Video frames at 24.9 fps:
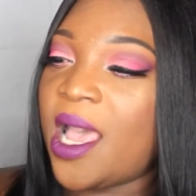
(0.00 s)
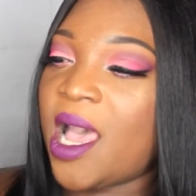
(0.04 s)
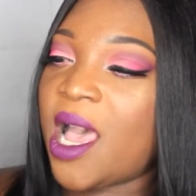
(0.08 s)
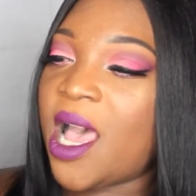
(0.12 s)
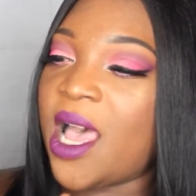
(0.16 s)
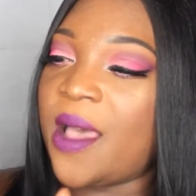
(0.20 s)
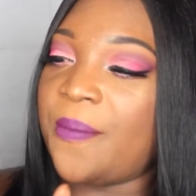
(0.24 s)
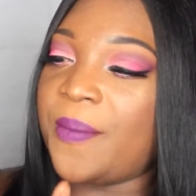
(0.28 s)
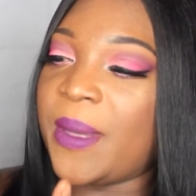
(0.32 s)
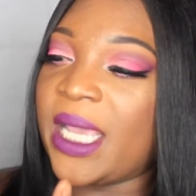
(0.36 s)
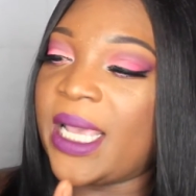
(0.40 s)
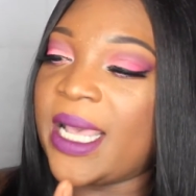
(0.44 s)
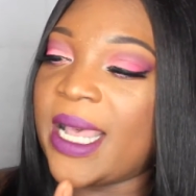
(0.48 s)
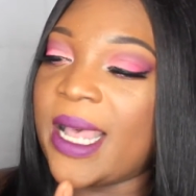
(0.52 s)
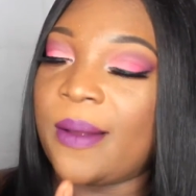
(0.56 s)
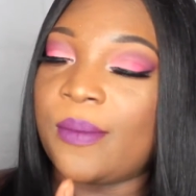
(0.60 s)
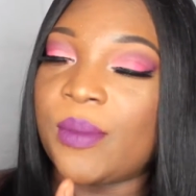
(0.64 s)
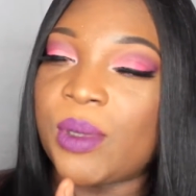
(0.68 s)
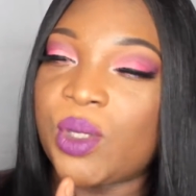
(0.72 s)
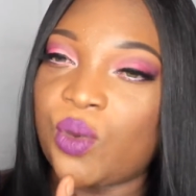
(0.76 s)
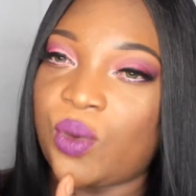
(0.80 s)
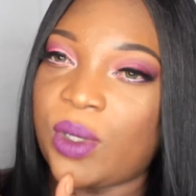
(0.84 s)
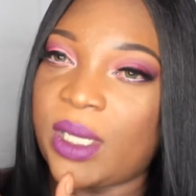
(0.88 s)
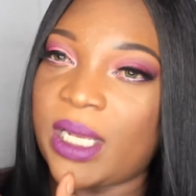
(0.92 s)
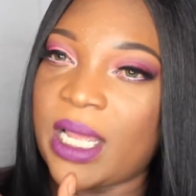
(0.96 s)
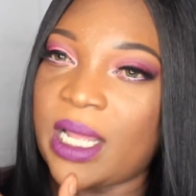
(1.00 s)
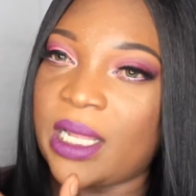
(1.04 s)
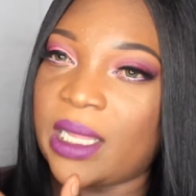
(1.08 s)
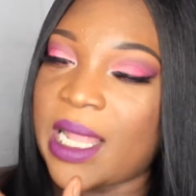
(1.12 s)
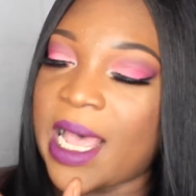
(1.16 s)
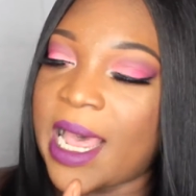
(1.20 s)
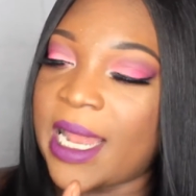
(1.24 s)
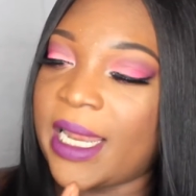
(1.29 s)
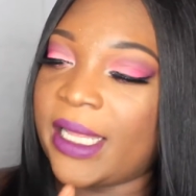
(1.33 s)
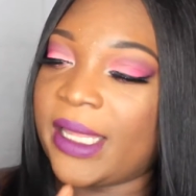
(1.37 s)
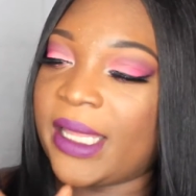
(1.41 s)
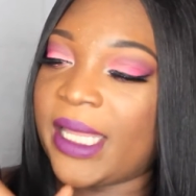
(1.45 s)
It comes with a
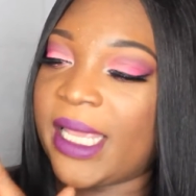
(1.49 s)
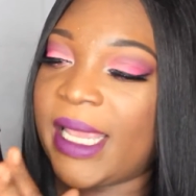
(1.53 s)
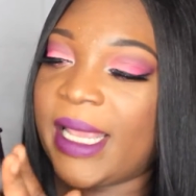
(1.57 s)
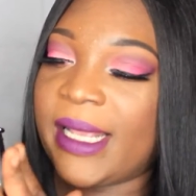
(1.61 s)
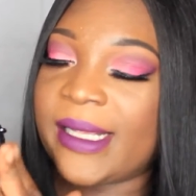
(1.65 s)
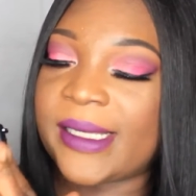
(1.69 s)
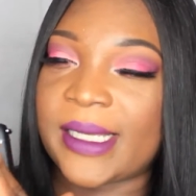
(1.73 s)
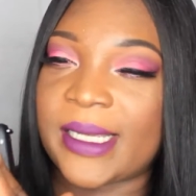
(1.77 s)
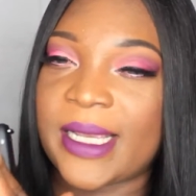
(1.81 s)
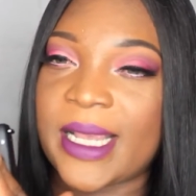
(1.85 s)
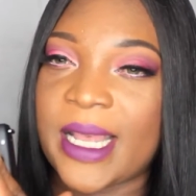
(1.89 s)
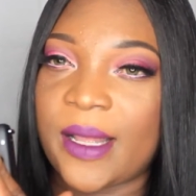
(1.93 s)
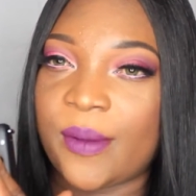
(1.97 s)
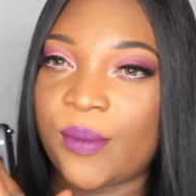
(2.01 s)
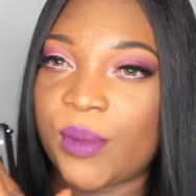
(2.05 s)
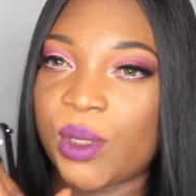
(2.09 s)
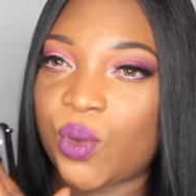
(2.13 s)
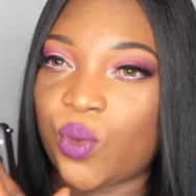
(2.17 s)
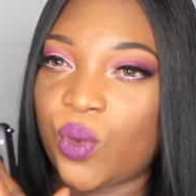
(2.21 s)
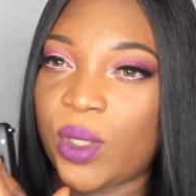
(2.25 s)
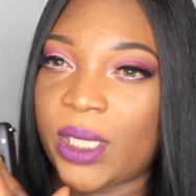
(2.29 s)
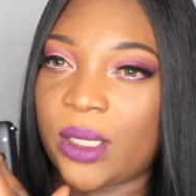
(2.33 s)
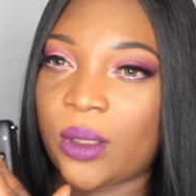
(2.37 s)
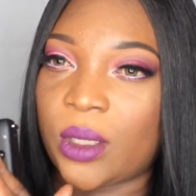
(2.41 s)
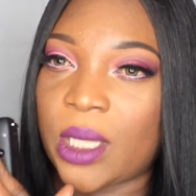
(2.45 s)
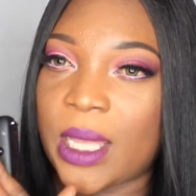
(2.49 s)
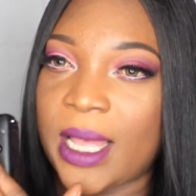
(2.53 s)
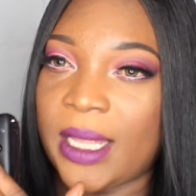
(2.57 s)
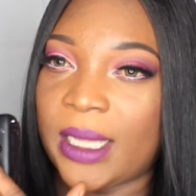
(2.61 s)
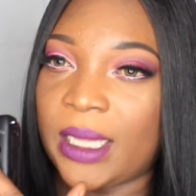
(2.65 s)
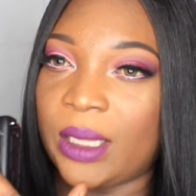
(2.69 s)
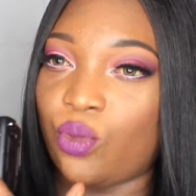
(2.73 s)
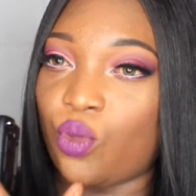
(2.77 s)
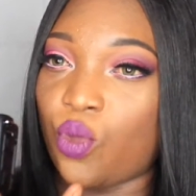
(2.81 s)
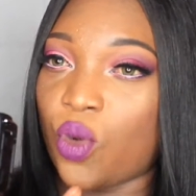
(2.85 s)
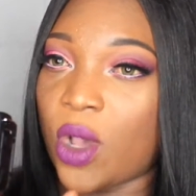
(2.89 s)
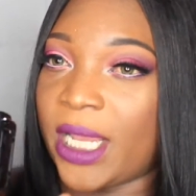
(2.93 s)
lot of things. It comes with
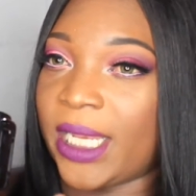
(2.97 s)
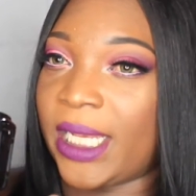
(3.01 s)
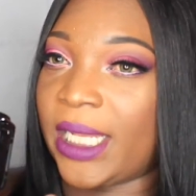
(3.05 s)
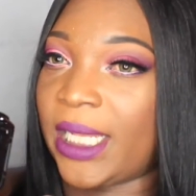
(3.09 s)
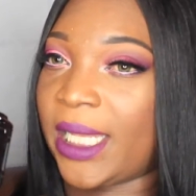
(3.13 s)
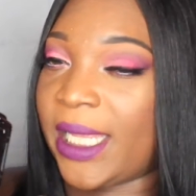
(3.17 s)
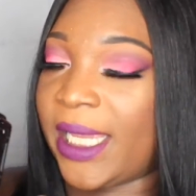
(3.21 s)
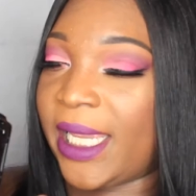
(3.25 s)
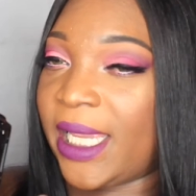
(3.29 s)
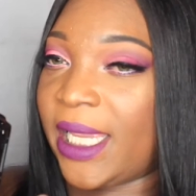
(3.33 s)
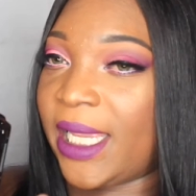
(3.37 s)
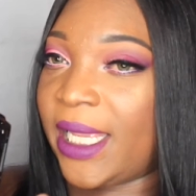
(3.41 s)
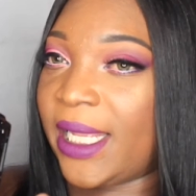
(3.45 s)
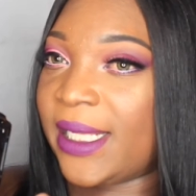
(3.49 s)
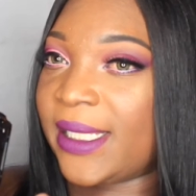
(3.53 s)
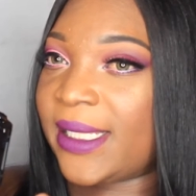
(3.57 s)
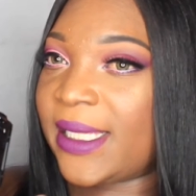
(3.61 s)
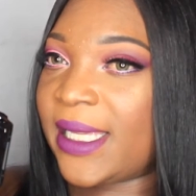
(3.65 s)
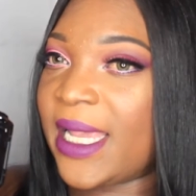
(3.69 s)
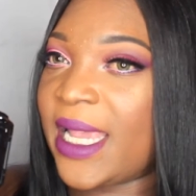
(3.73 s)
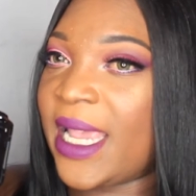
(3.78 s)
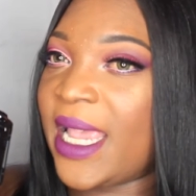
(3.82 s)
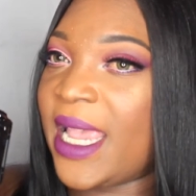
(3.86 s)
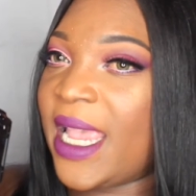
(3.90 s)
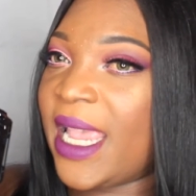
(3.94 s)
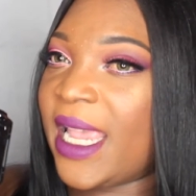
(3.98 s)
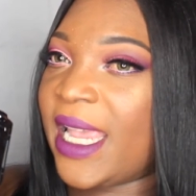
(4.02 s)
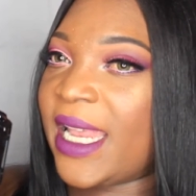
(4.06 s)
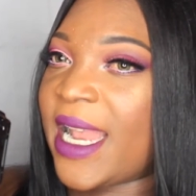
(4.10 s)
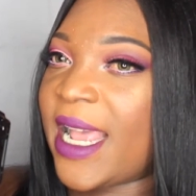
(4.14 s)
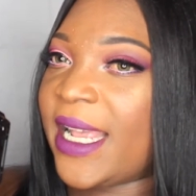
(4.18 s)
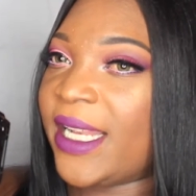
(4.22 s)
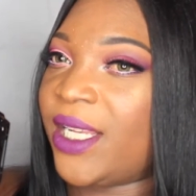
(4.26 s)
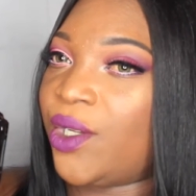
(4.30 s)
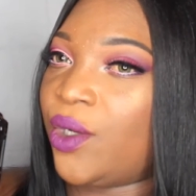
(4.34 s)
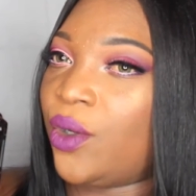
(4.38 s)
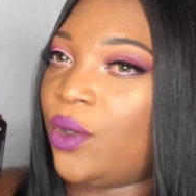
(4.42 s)
one lens, and
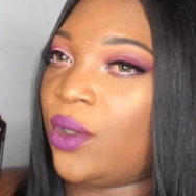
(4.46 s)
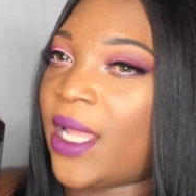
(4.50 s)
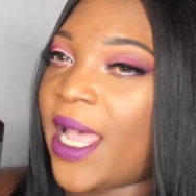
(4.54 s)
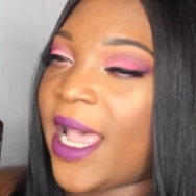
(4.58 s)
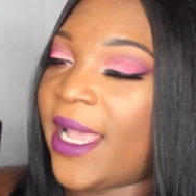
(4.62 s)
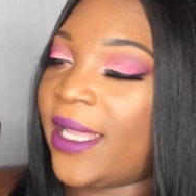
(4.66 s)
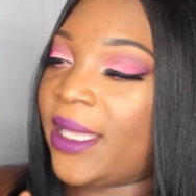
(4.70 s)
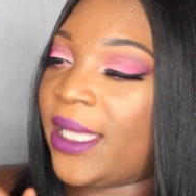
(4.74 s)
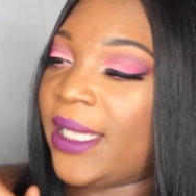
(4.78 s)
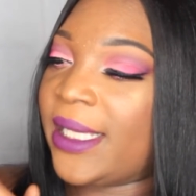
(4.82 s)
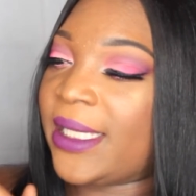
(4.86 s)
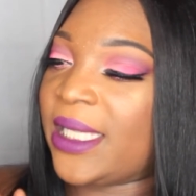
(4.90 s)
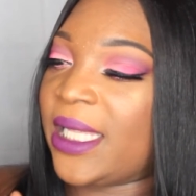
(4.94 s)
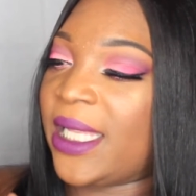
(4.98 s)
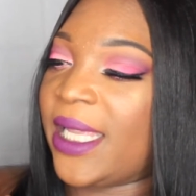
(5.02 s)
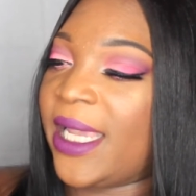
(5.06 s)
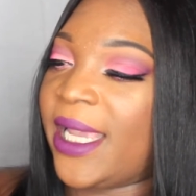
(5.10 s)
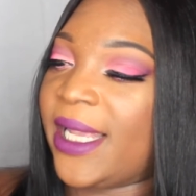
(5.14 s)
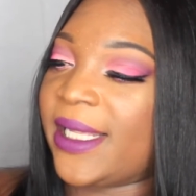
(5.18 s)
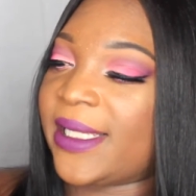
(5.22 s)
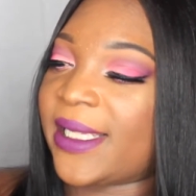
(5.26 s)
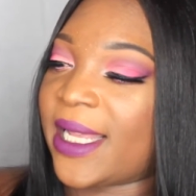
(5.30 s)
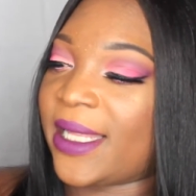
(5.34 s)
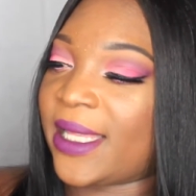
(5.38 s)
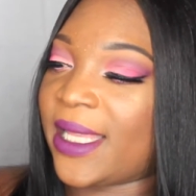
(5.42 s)
I do like this lens.